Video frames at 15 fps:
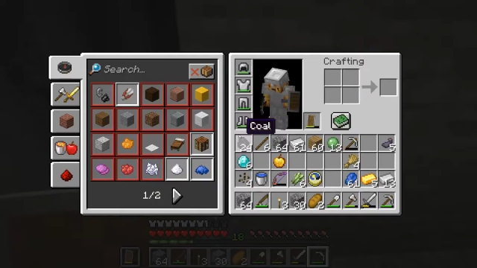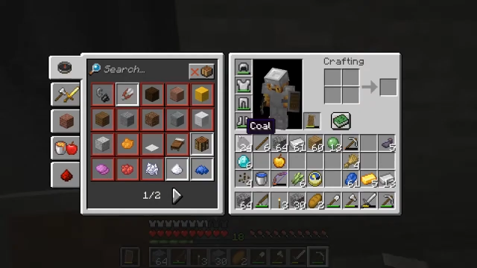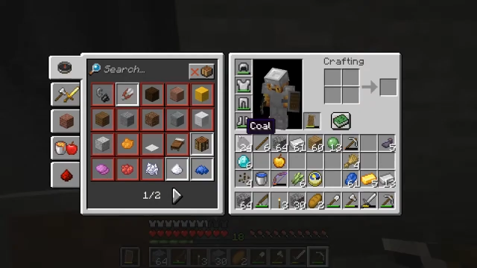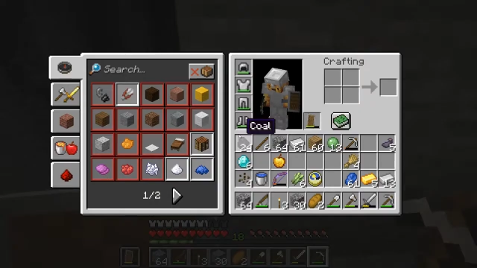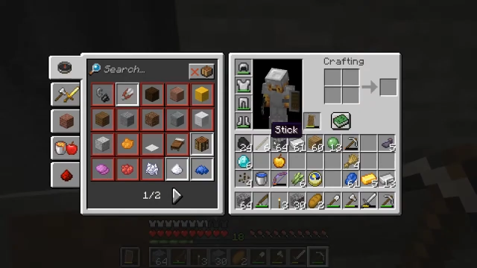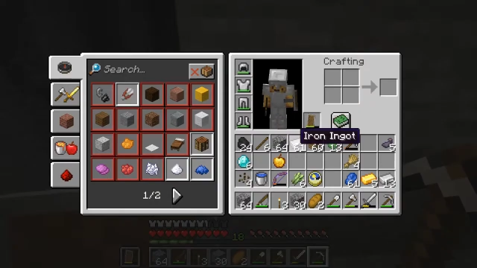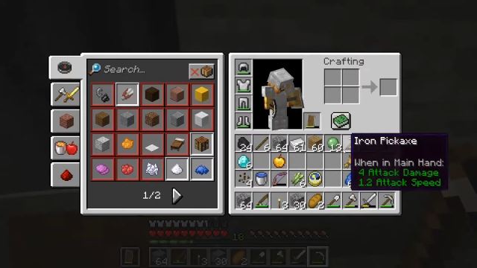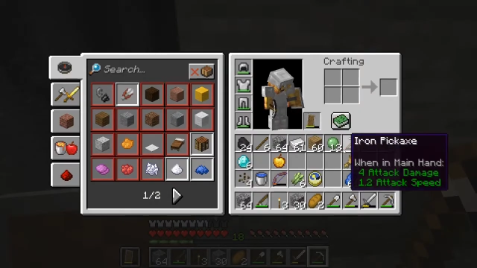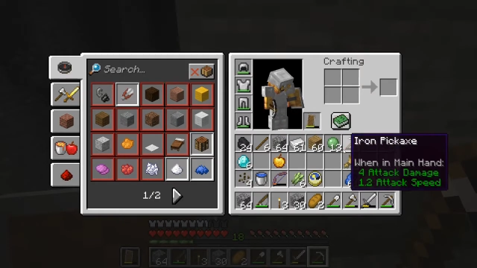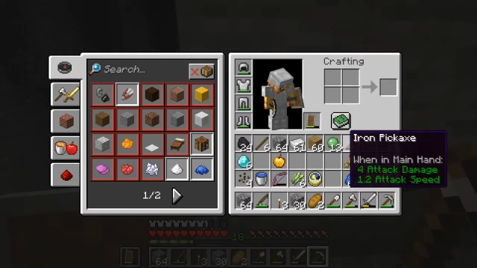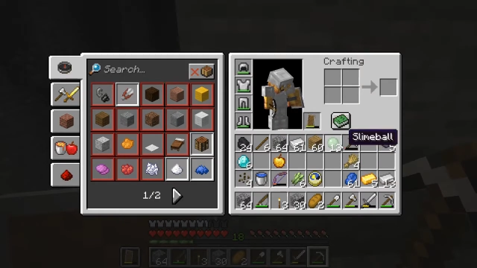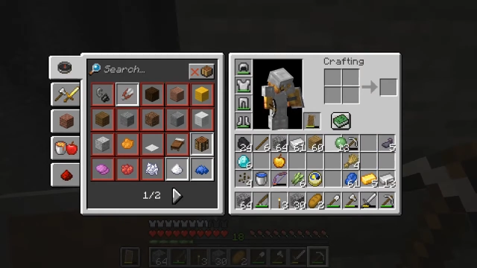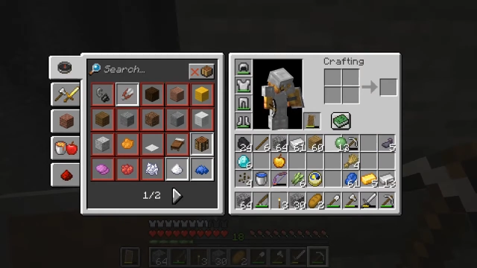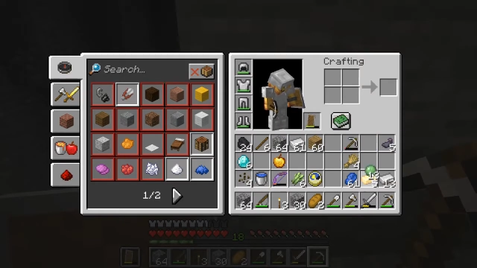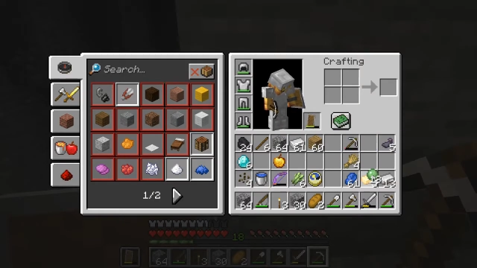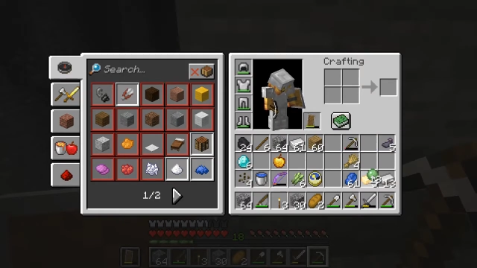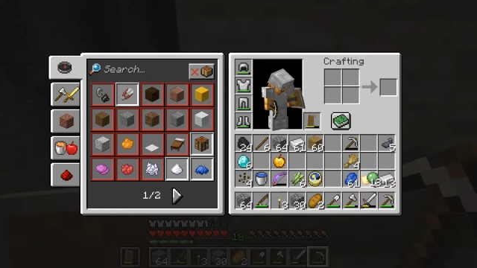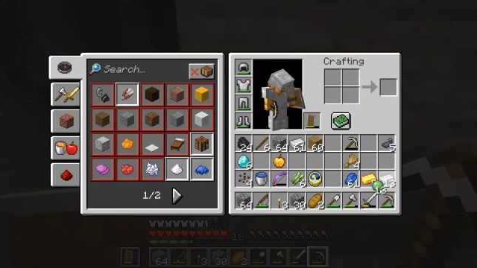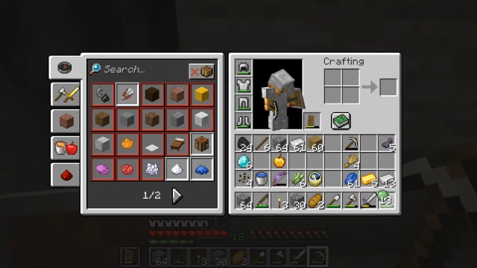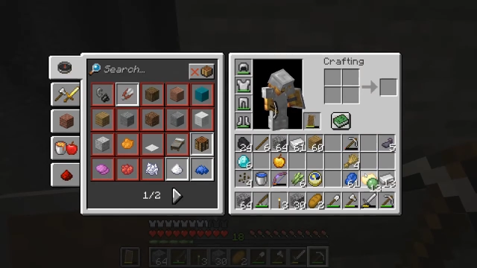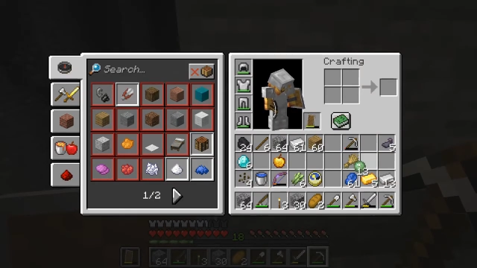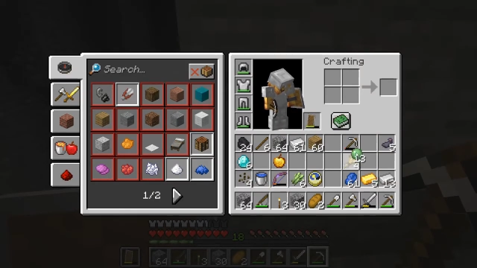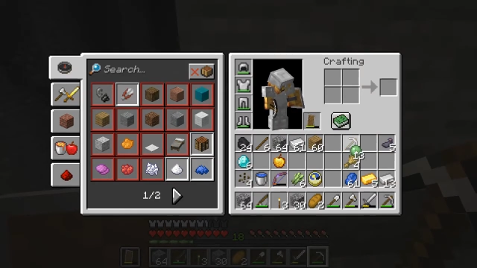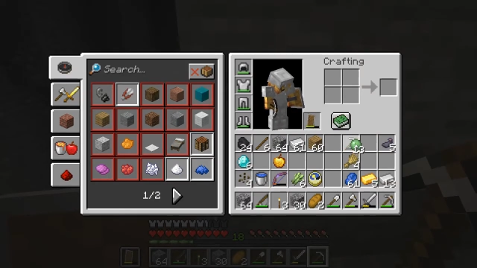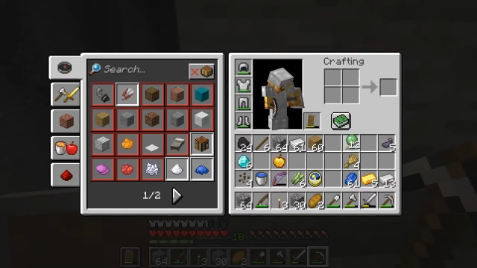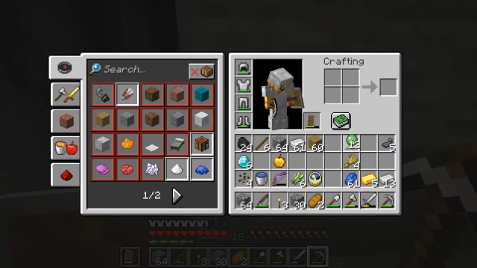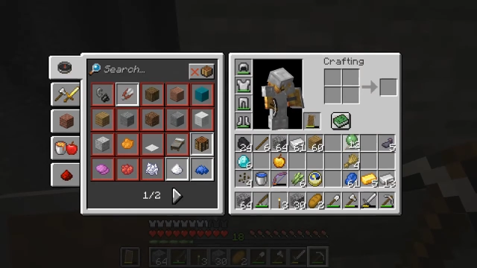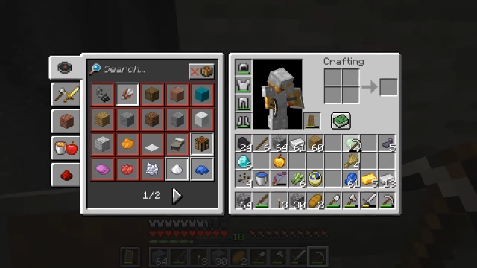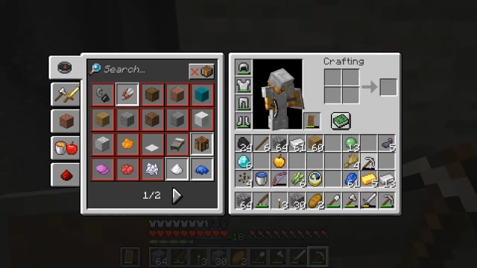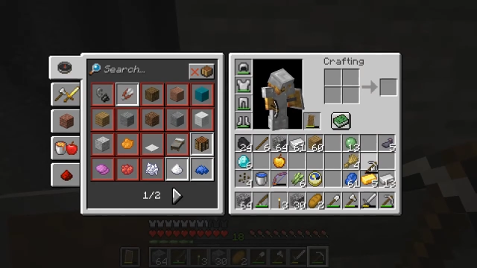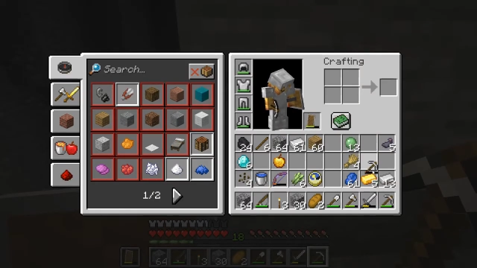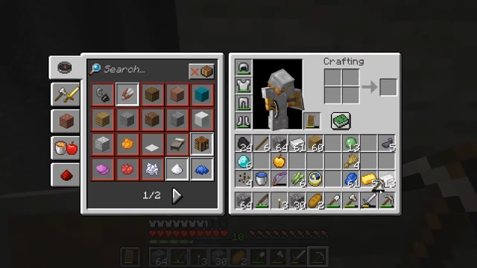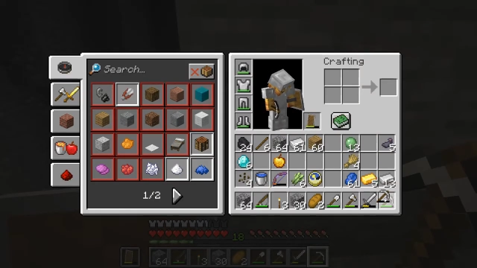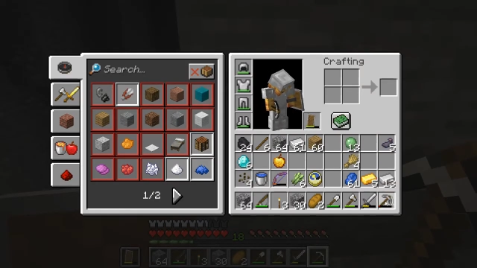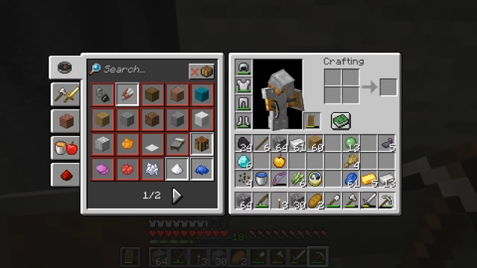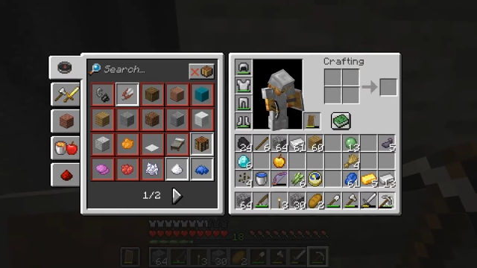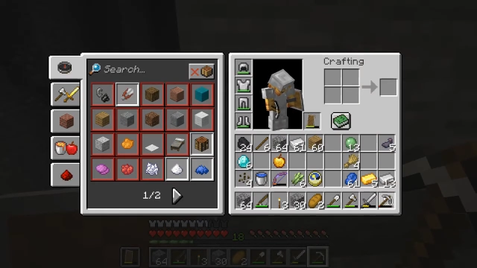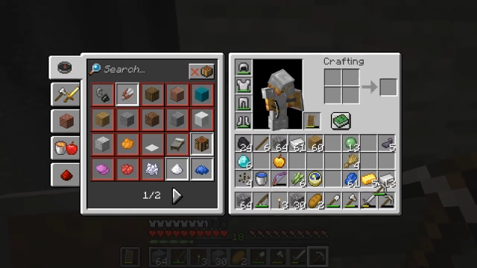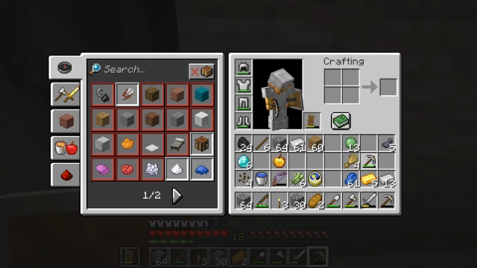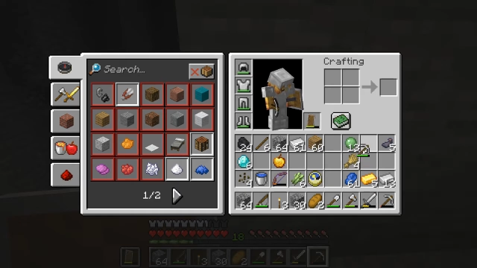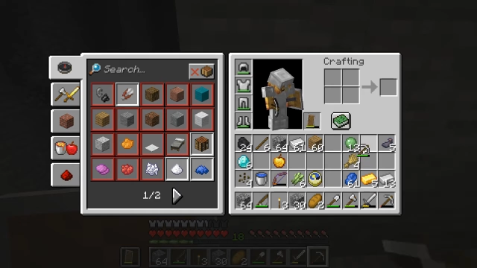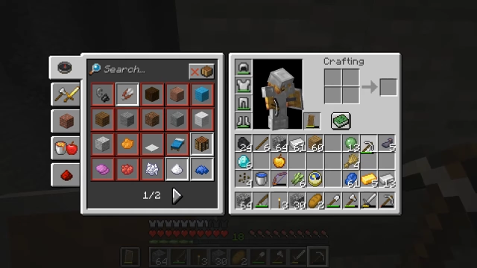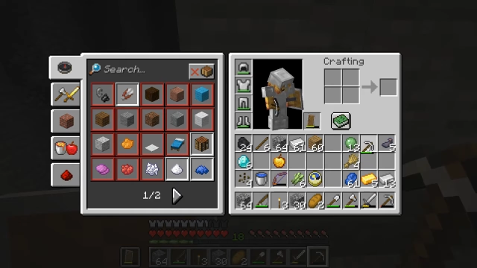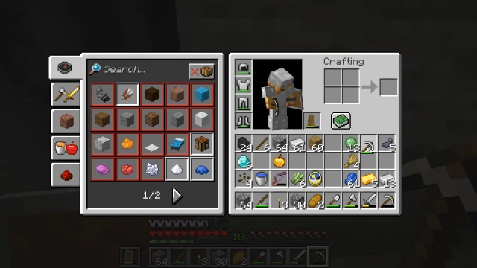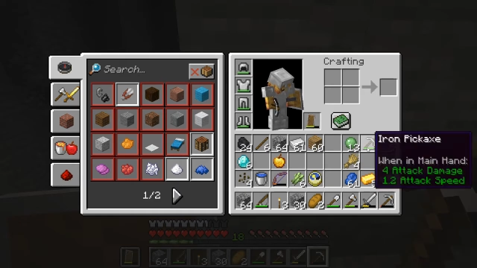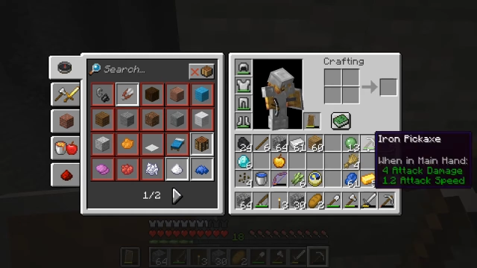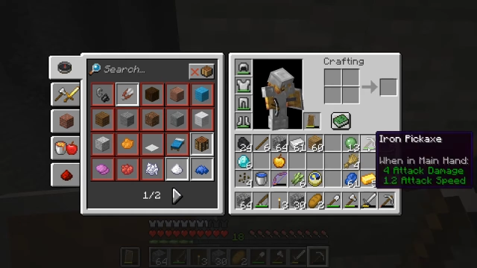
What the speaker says: No face is visible, so there are no lips to read.